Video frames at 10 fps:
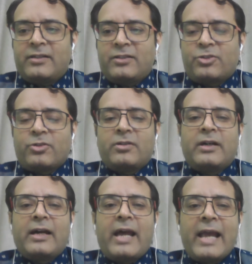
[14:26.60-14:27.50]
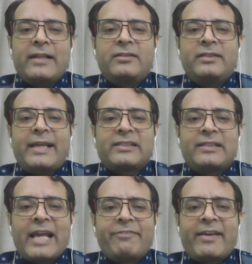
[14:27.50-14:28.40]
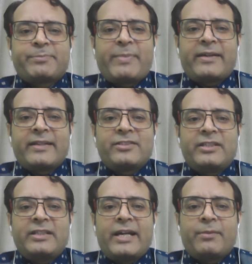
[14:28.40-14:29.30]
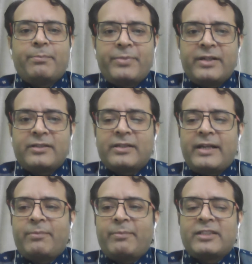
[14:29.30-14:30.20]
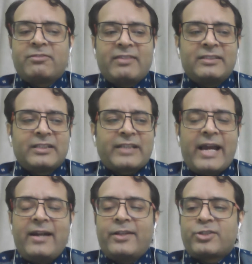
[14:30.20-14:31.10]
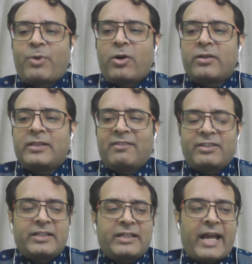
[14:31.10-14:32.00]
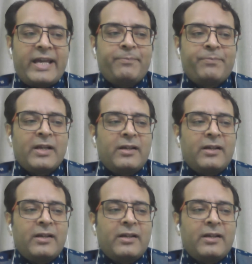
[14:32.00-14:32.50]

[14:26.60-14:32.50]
So healthy life expectancy at birth, it means once a child is born, there was a time